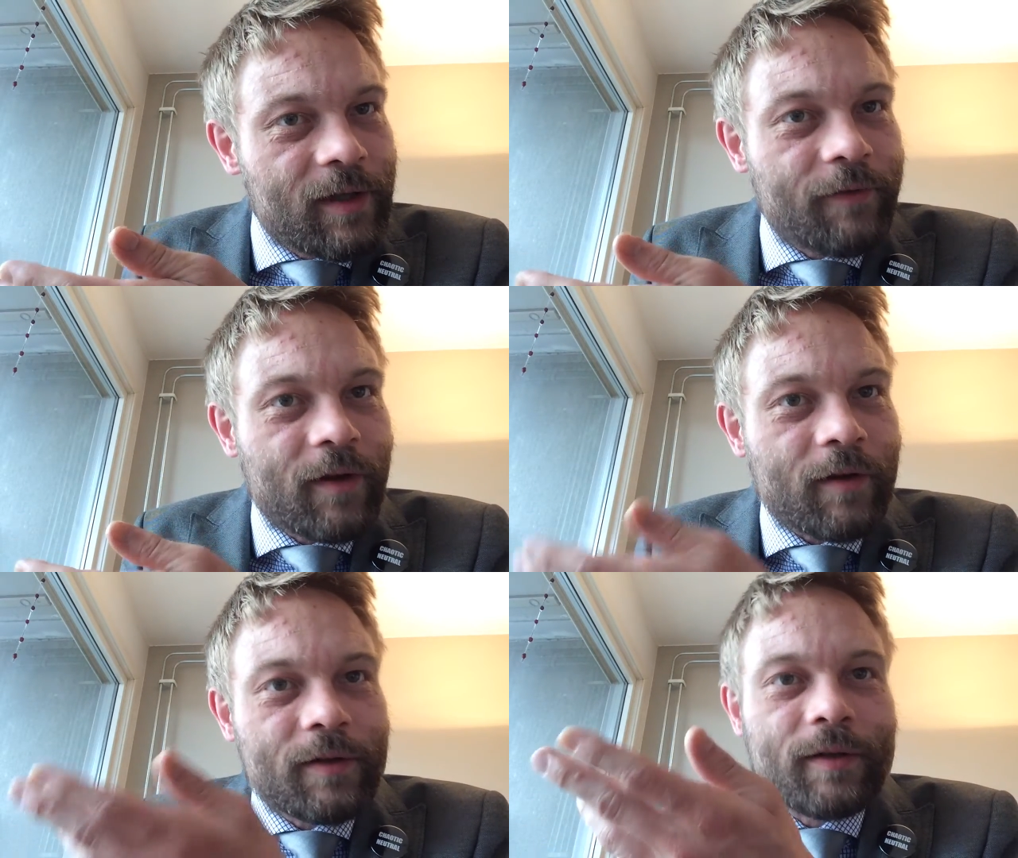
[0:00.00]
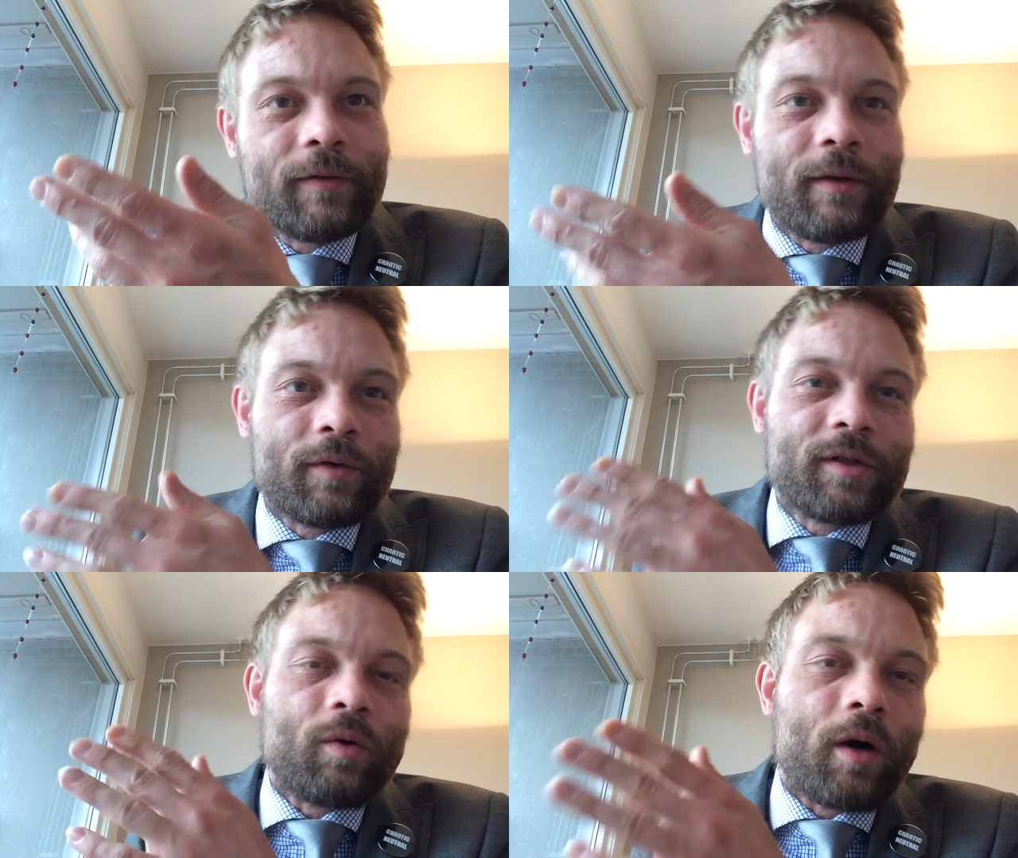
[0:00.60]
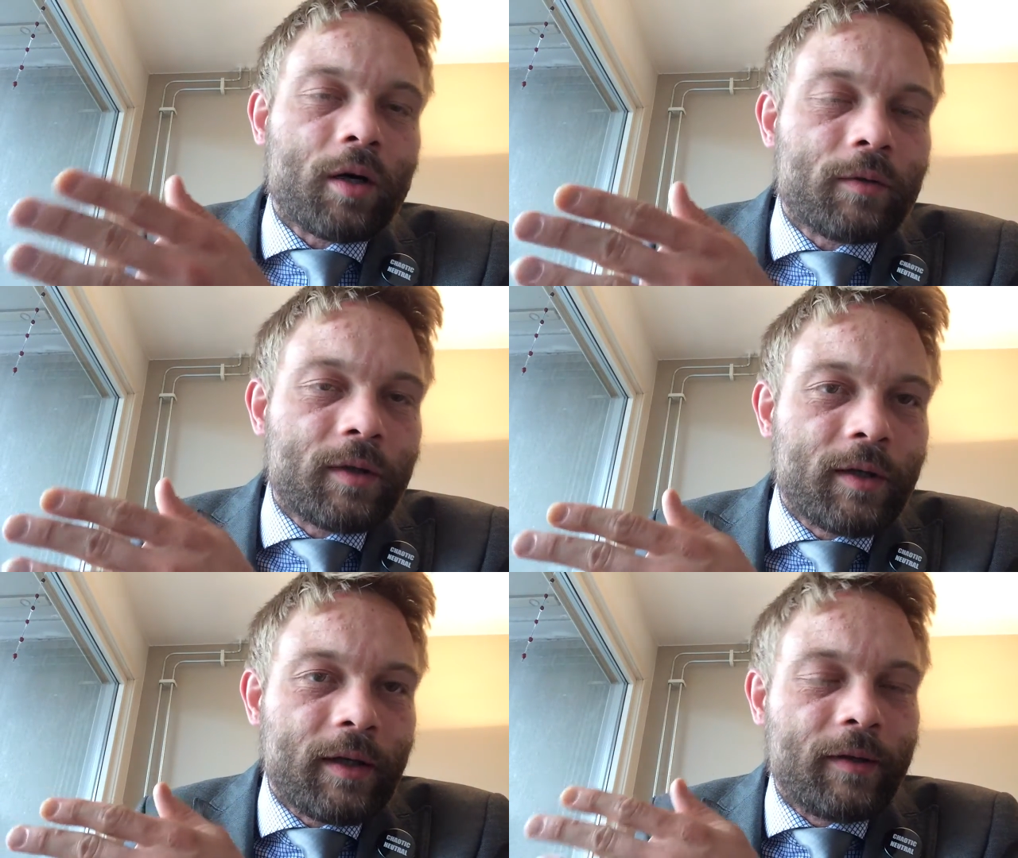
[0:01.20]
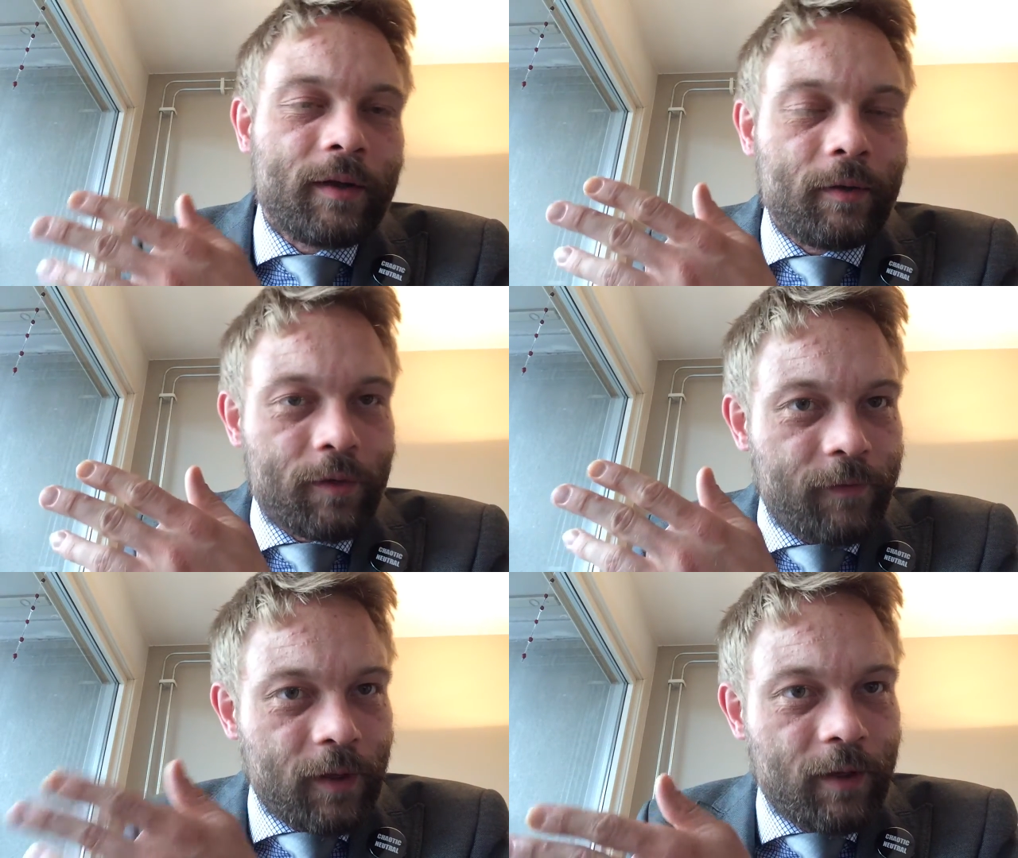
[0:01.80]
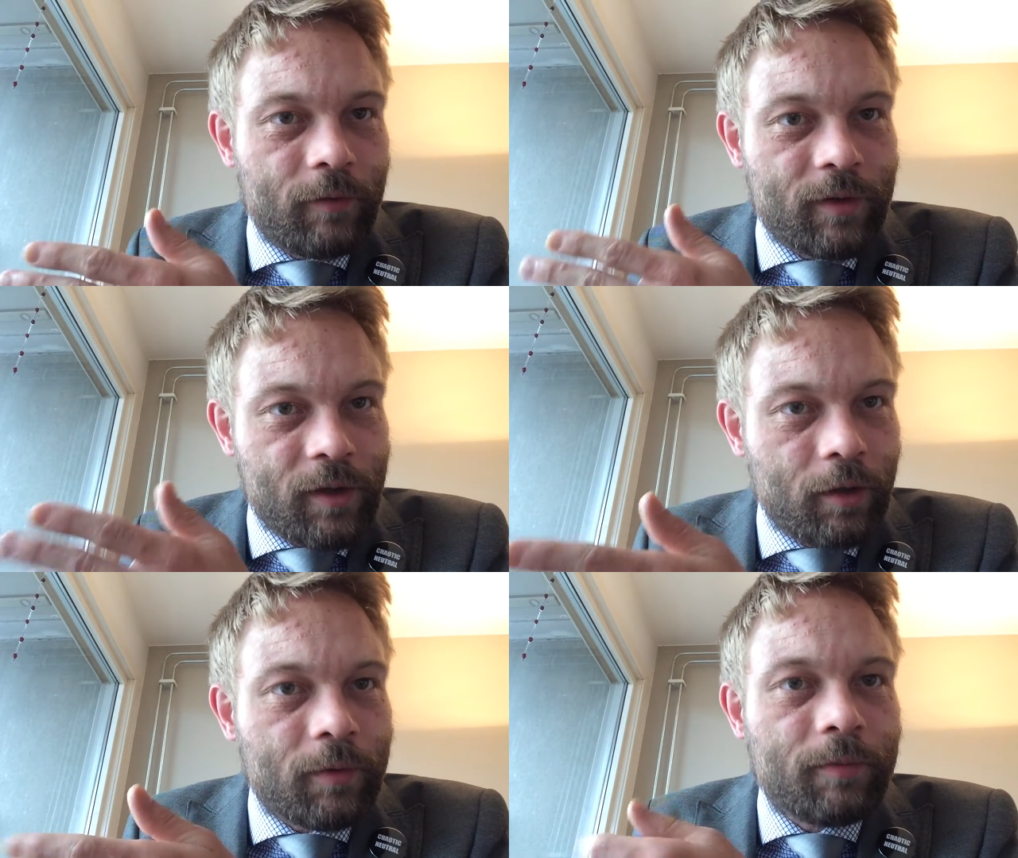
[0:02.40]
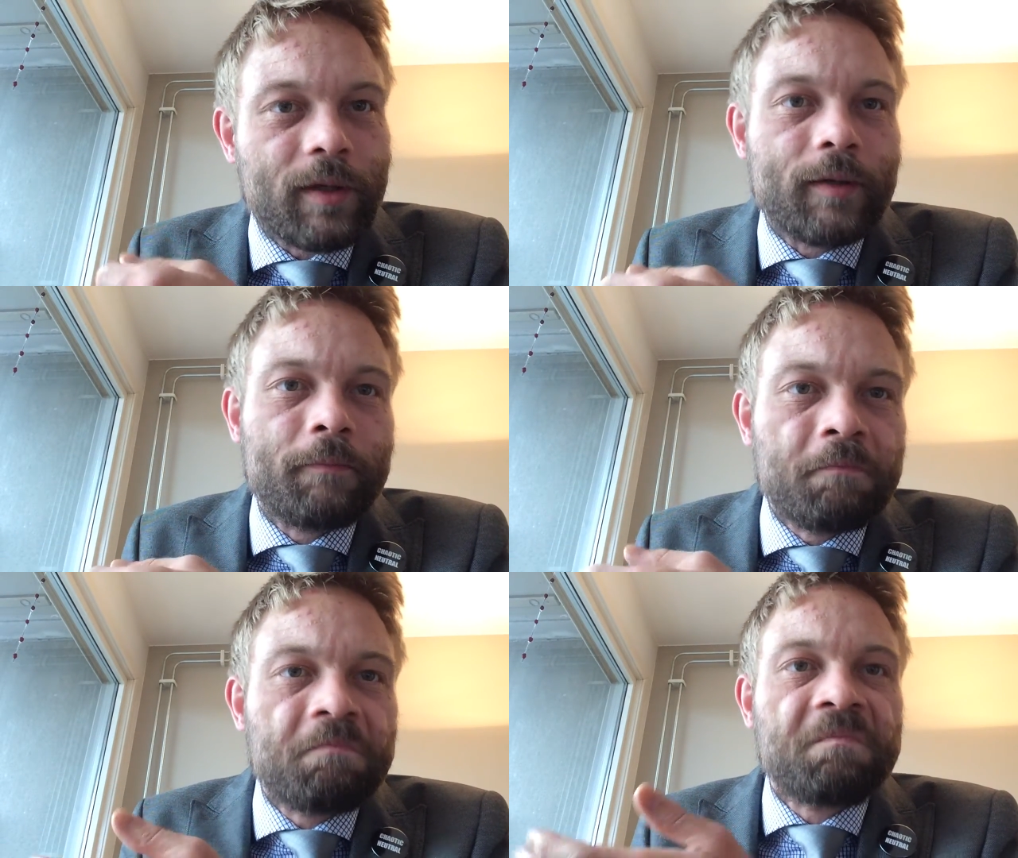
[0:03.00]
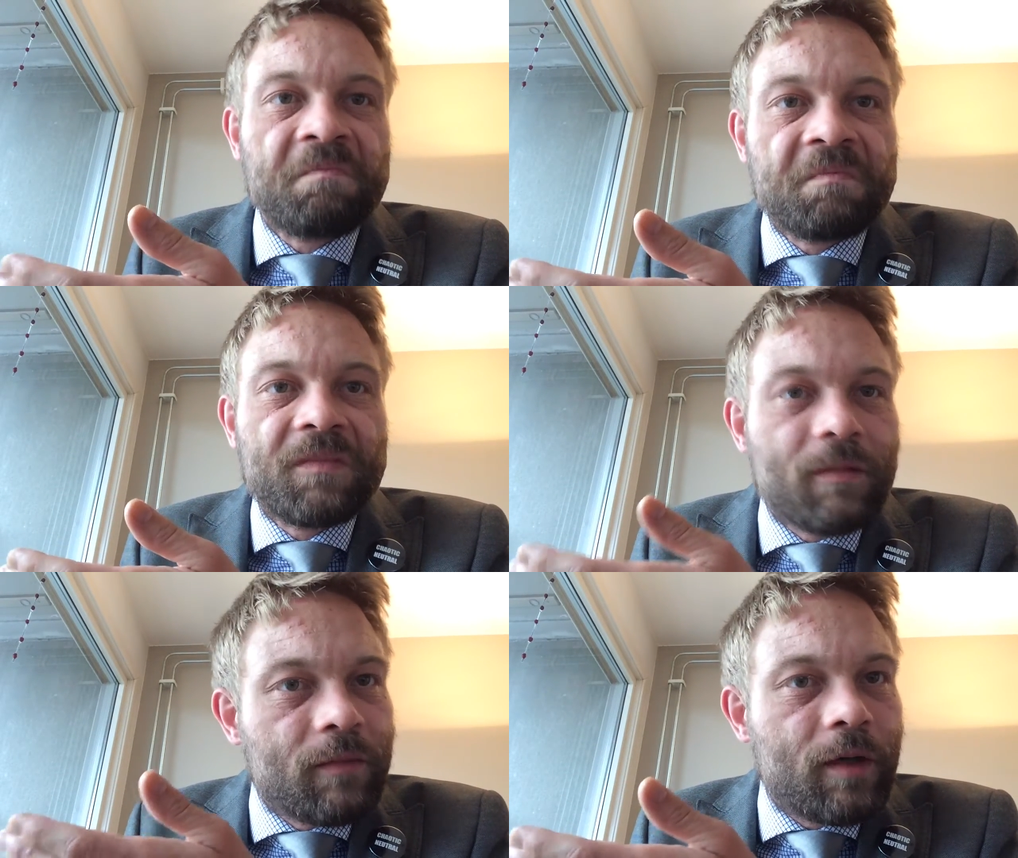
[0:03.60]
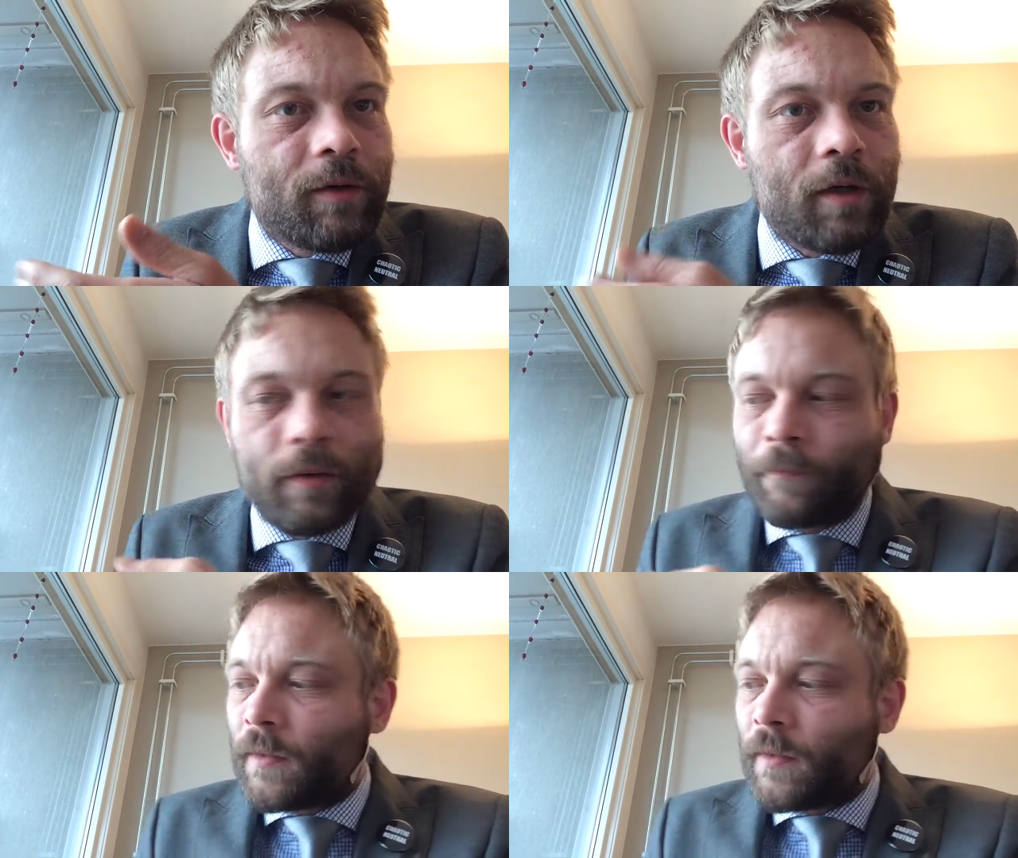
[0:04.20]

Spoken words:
Of course, it was awkward, and it was fun, it was humor, but it was good.